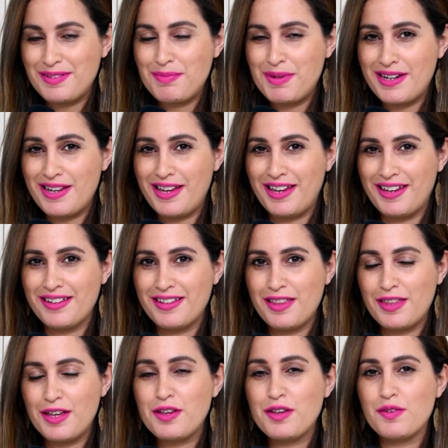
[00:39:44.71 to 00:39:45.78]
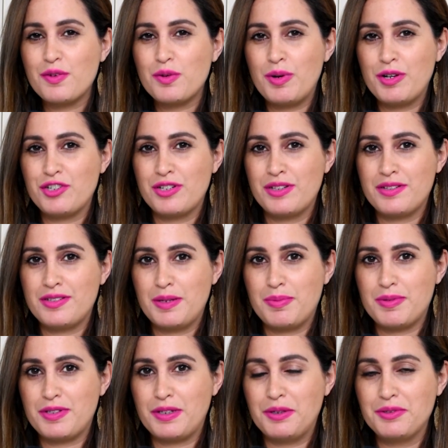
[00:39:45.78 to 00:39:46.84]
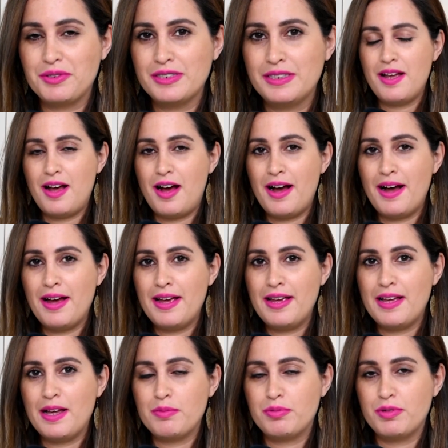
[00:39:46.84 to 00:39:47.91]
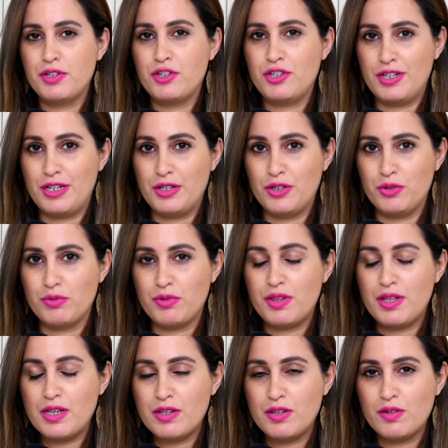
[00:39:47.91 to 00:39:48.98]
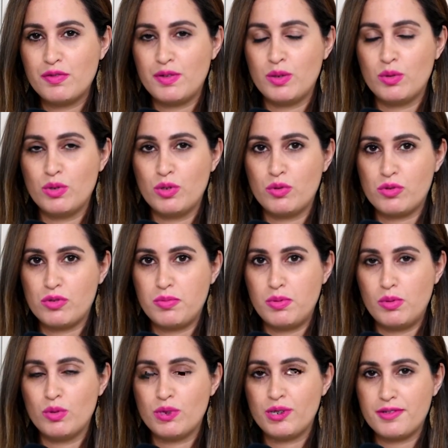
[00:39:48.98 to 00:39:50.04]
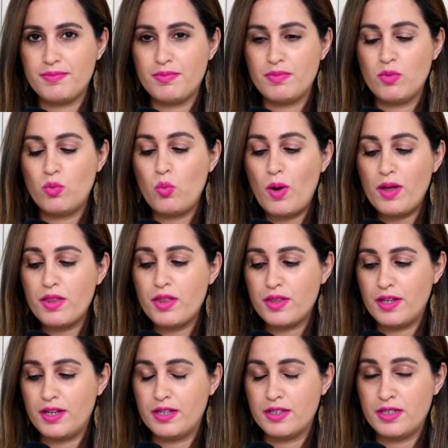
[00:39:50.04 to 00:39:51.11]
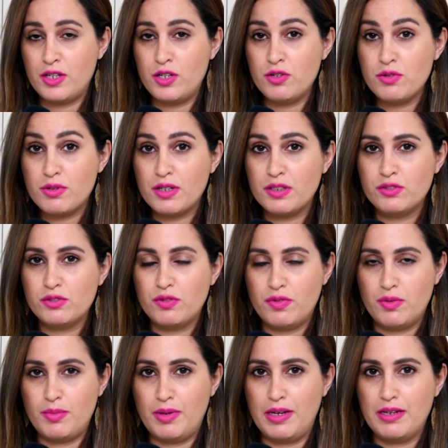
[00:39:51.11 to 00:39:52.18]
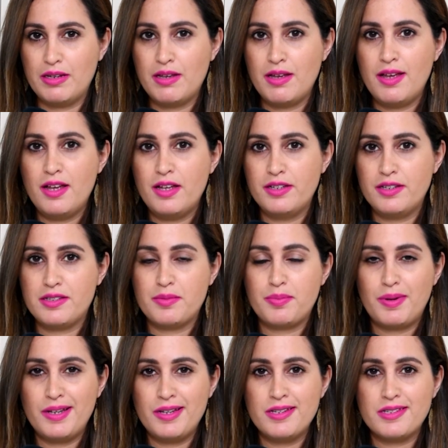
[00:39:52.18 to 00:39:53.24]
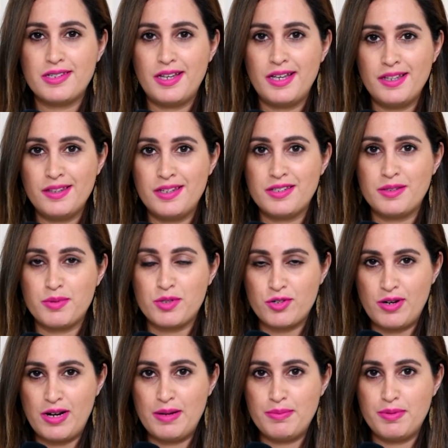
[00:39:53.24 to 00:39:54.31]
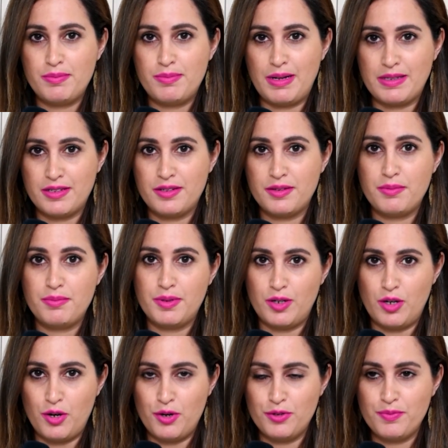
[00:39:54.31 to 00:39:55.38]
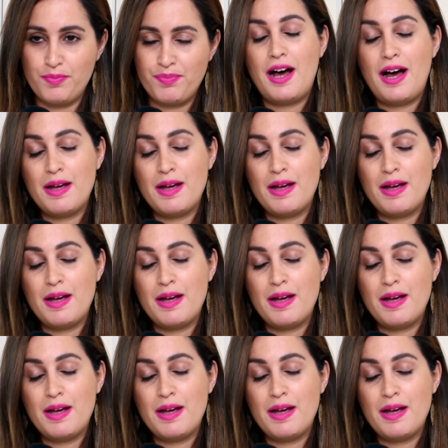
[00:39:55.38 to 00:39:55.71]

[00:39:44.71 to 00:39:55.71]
Mina here. Thank you for watching this episode. I appreciate you. Thank you for all your support. One thing that you can do for me is to please hit the subscribe button below.